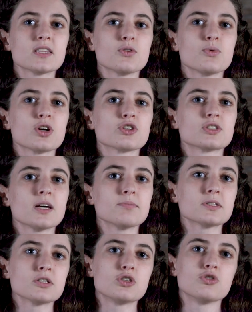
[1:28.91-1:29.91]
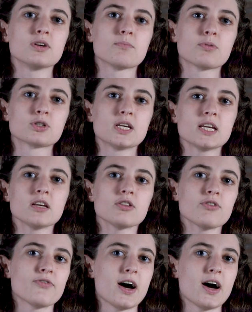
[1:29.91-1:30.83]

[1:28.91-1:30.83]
that we are substituting particular